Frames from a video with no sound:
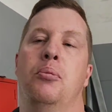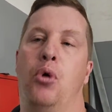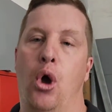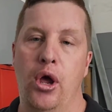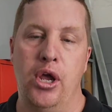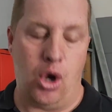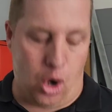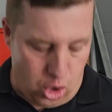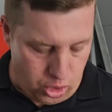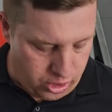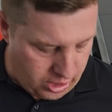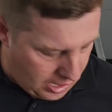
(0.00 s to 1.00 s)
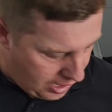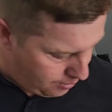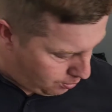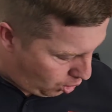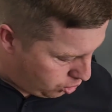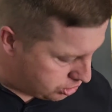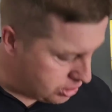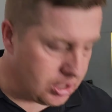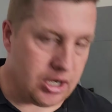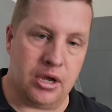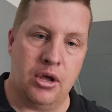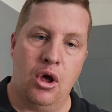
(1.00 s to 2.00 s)
going on our
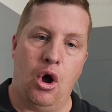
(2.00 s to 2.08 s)
motor